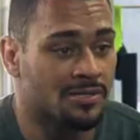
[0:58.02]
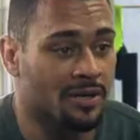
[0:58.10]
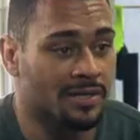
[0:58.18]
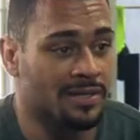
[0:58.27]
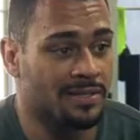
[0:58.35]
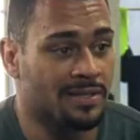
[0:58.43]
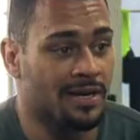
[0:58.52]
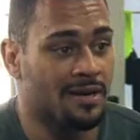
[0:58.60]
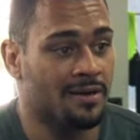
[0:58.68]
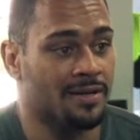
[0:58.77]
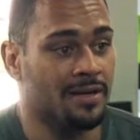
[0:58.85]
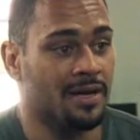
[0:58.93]
So I get
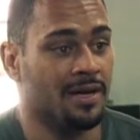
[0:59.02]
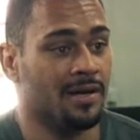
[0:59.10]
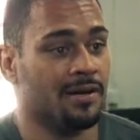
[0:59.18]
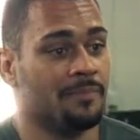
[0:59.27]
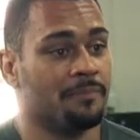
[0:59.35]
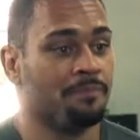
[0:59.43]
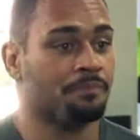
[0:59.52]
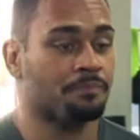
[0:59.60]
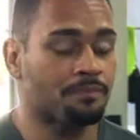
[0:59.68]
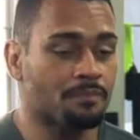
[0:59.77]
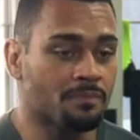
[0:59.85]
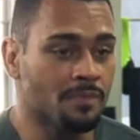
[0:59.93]
there, and
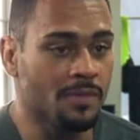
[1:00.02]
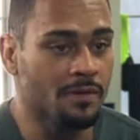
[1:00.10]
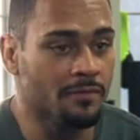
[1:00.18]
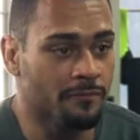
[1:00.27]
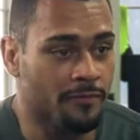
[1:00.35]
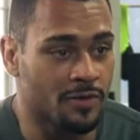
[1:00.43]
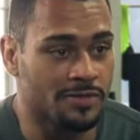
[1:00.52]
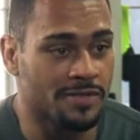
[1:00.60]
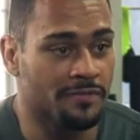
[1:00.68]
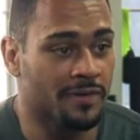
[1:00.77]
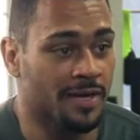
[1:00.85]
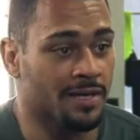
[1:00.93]
first
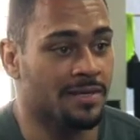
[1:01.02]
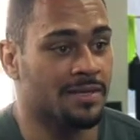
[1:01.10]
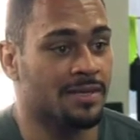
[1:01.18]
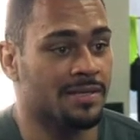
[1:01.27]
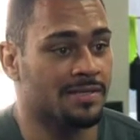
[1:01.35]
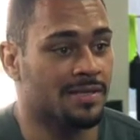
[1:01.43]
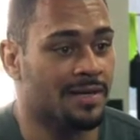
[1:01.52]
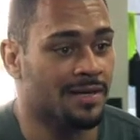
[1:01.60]
event is